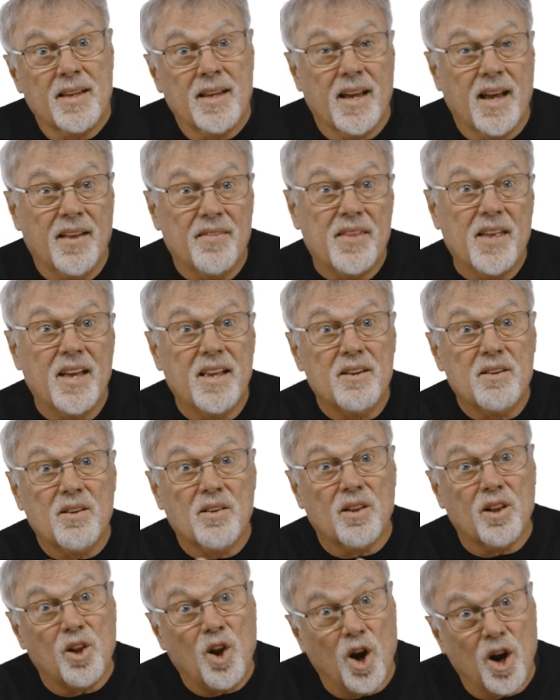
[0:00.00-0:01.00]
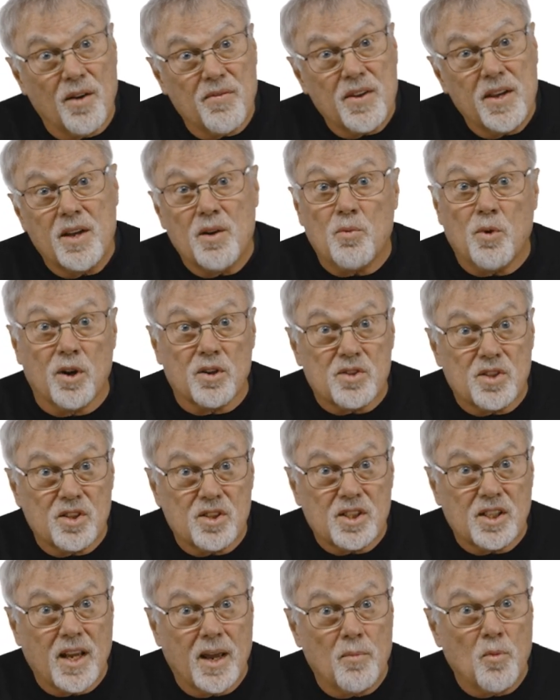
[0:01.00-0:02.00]
And then larvae works the
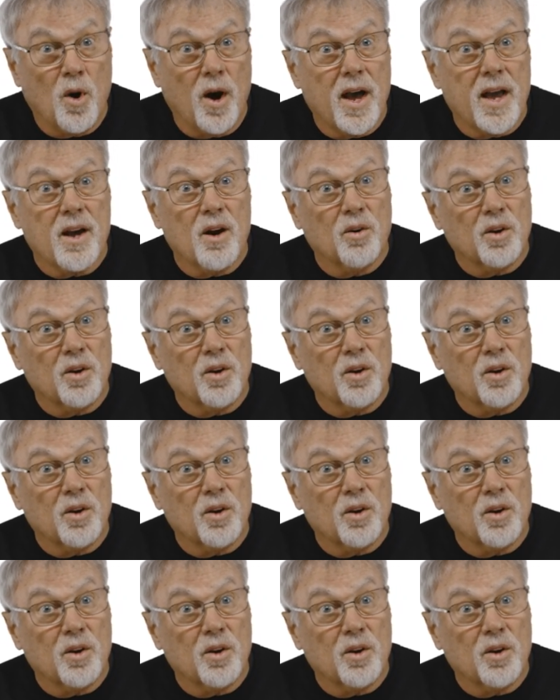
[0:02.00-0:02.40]
same way,